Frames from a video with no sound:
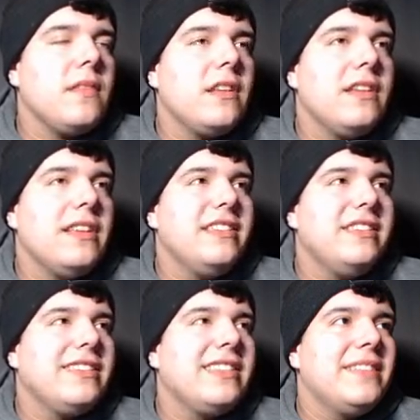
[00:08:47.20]
He's just
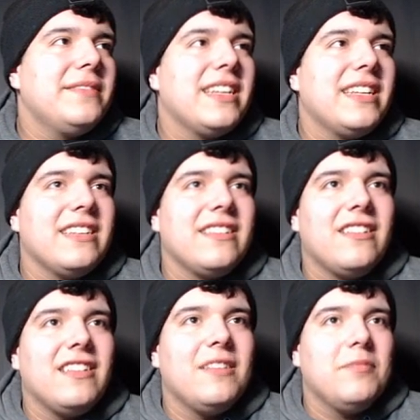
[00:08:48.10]
gonna keep sending an
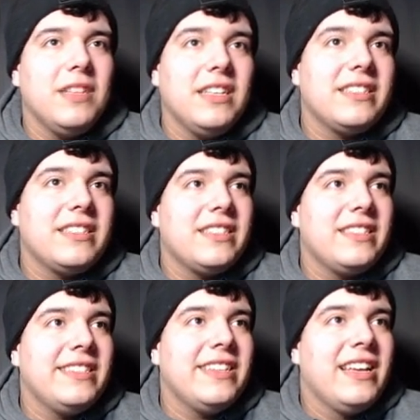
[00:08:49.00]
all-out blitz,
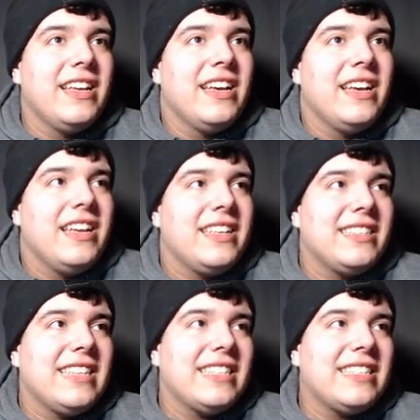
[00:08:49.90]
cause
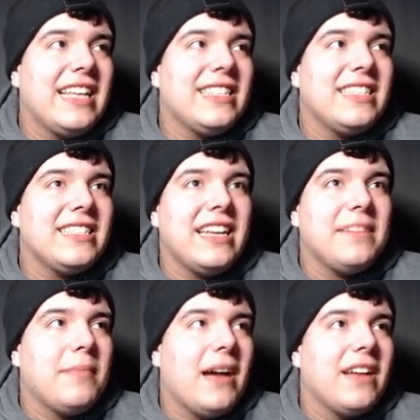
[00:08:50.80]
that's that's his like
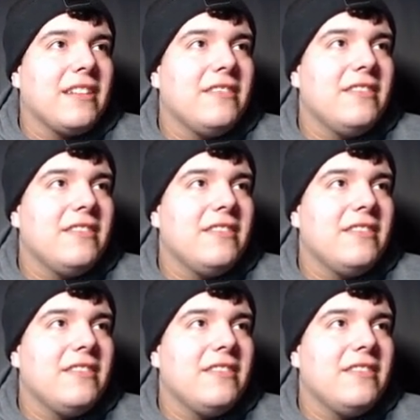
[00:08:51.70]
motto.